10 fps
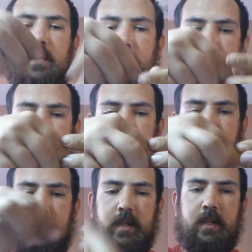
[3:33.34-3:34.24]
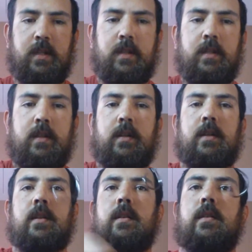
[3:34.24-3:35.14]
Now here's where it can get
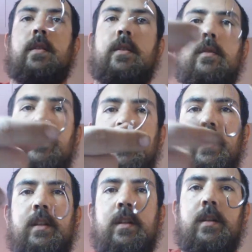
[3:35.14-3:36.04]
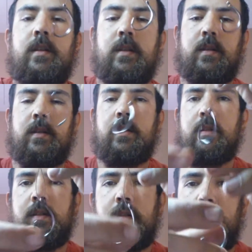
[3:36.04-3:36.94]
a little bit
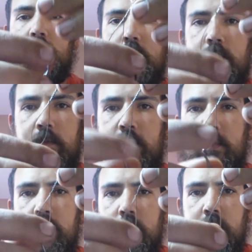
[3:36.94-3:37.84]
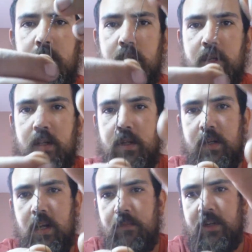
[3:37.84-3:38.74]
difficult. You
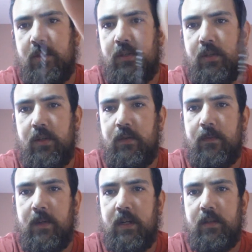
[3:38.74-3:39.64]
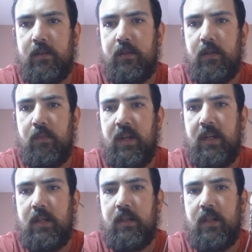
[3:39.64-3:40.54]
gotta make sure you follow your
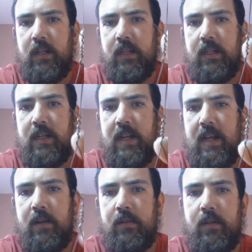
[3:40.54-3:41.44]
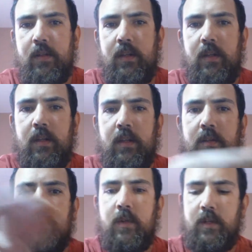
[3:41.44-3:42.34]
main line down, and then
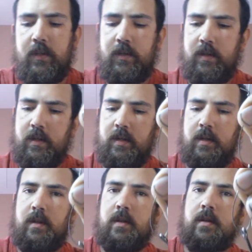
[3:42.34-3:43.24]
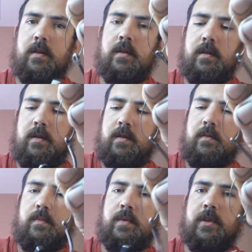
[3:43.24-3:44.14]
you want to
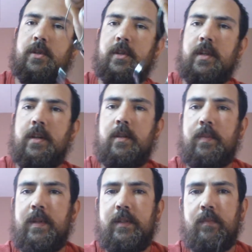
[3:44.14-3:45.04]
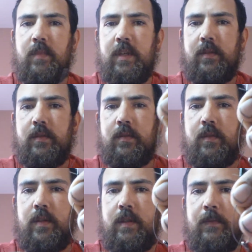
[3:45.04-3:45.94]
push your other piece of
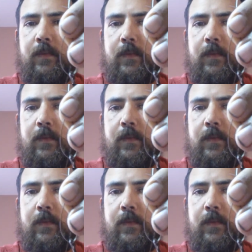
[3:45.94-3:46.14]
metal in